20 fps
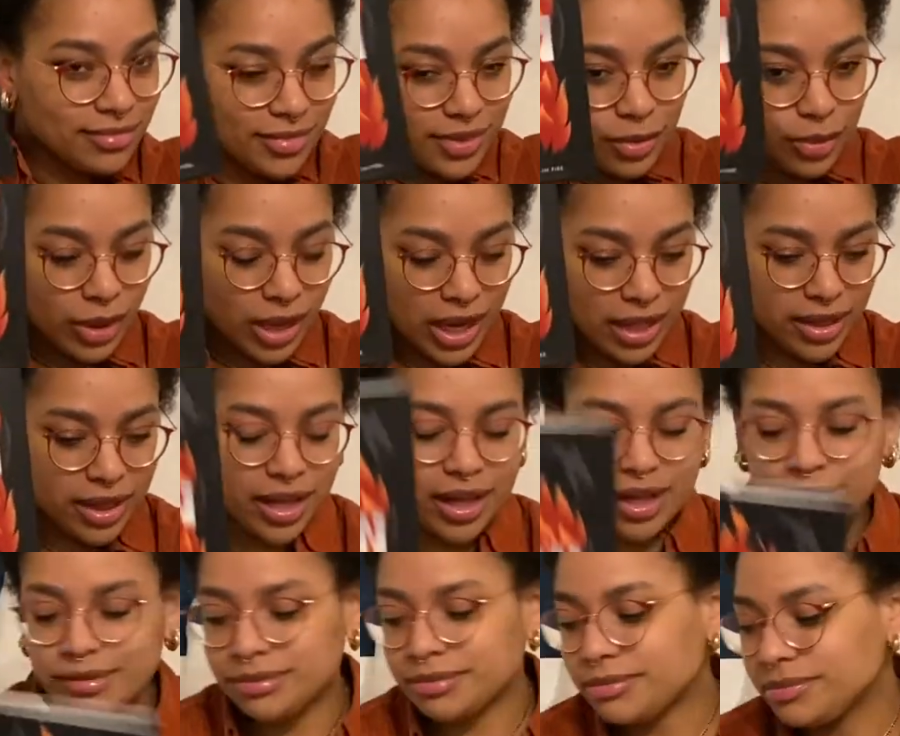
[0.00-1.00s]
We got
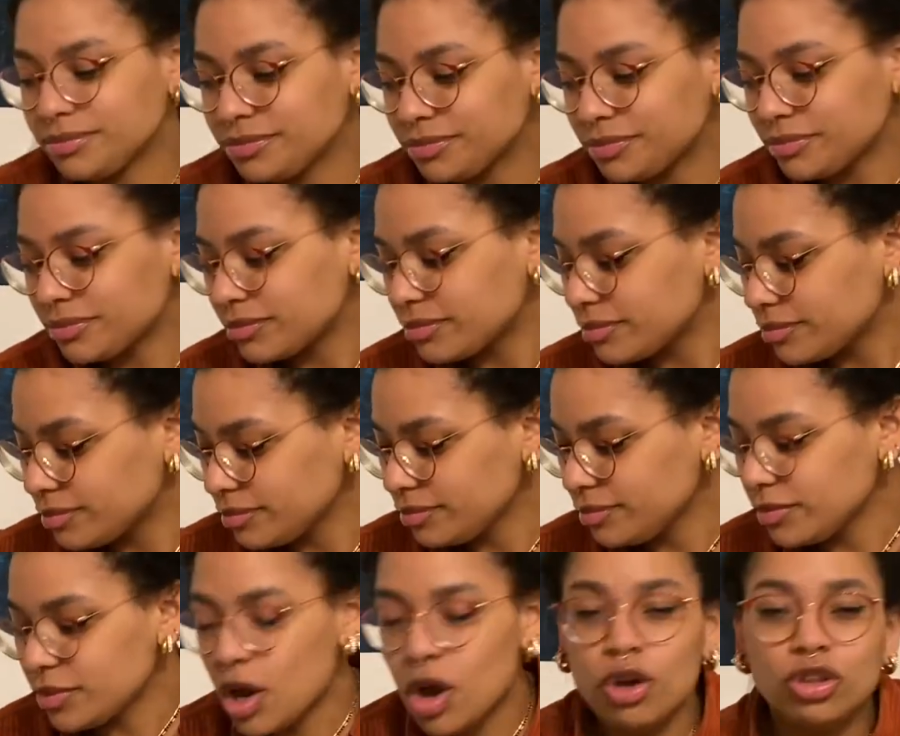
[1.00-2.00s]
that.
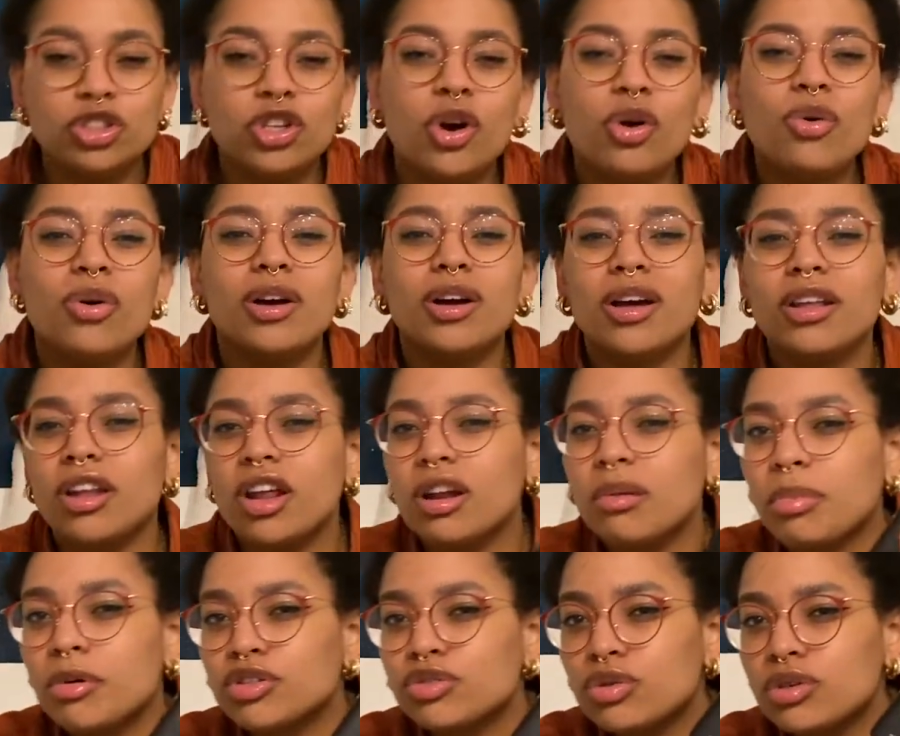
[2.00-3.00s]
Also, another
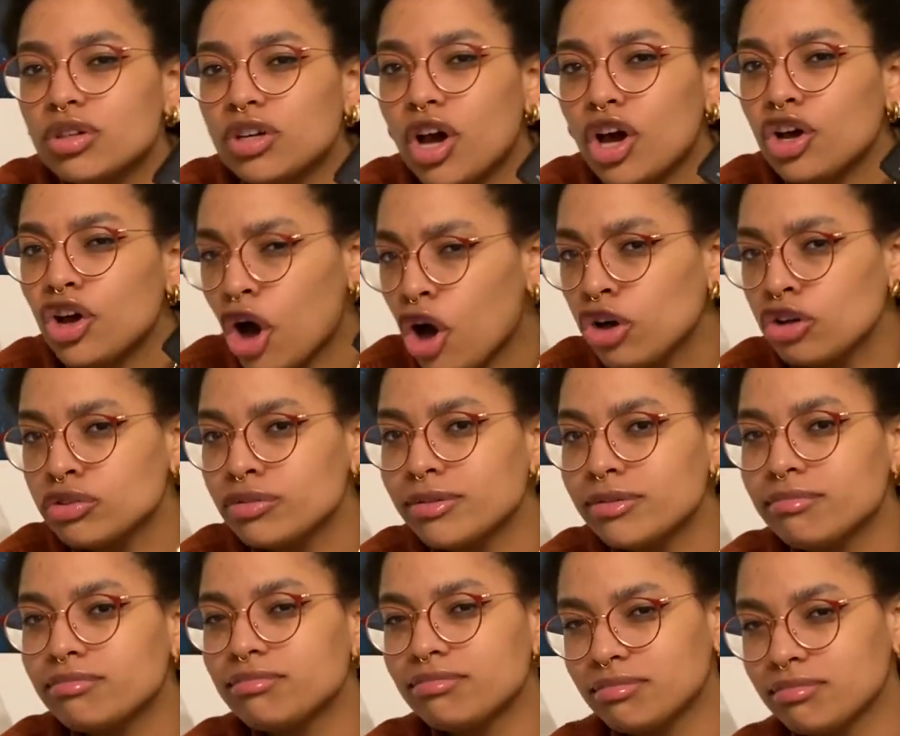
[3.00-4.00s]
buzzword, occult.
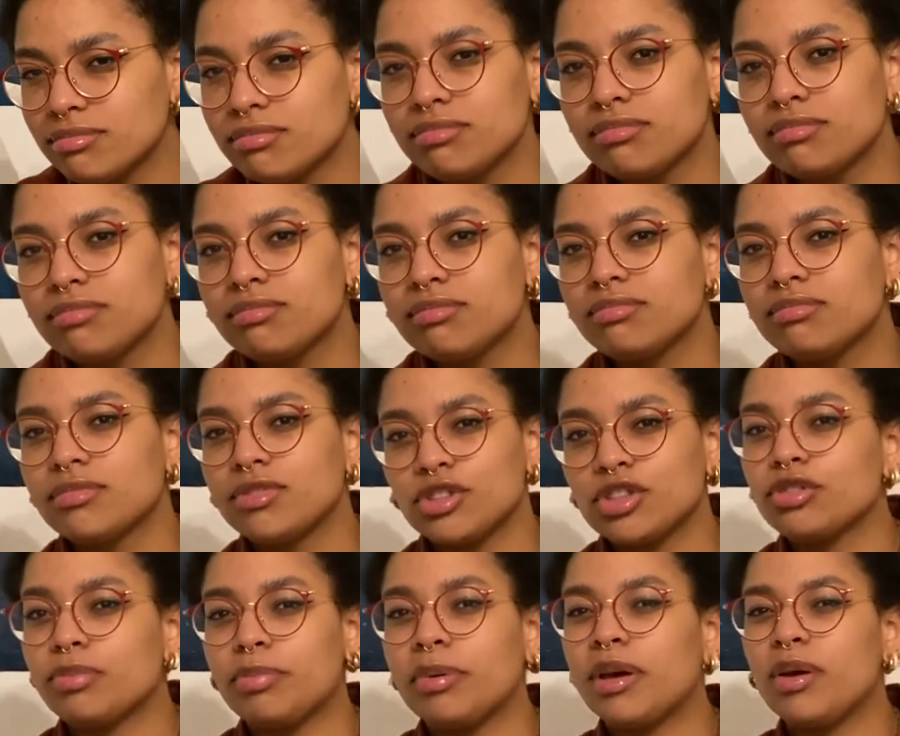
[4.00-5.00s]

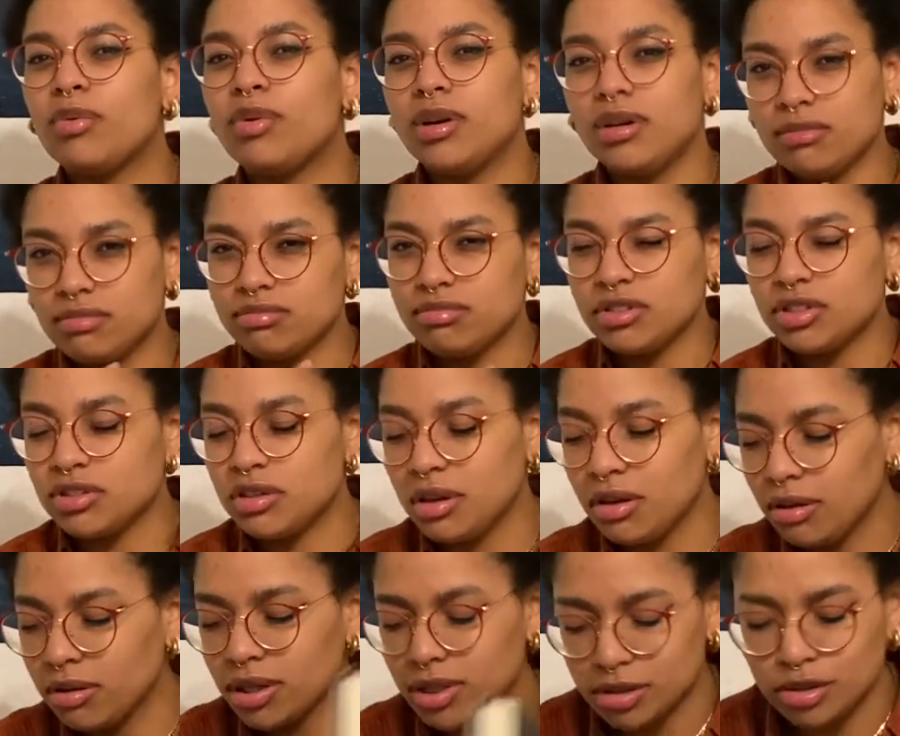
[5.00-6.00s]
It's a big one. It's
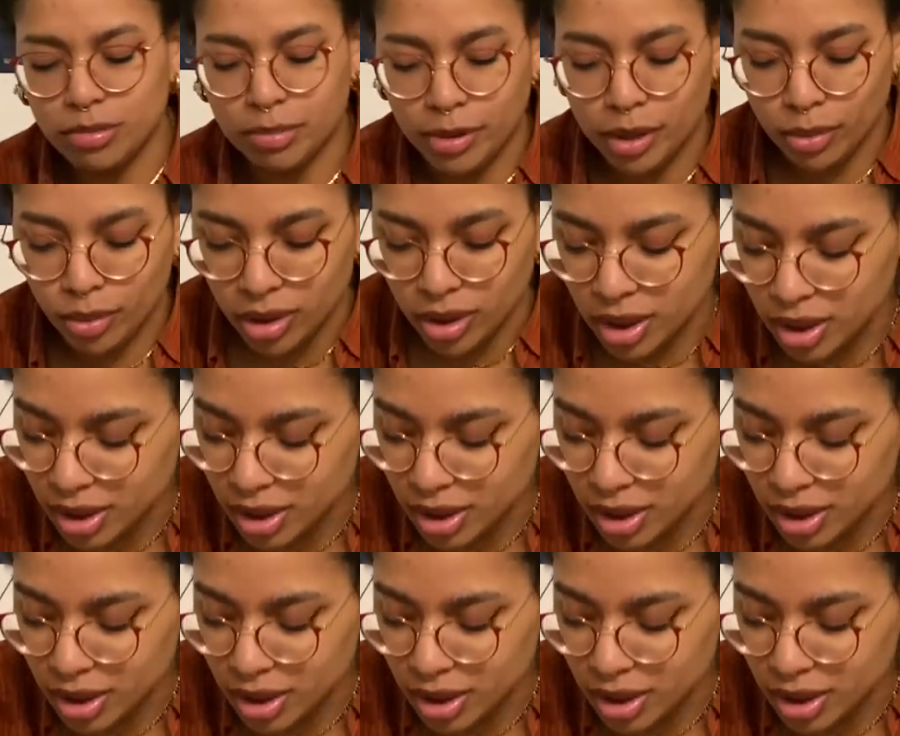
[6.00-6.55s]
a big one.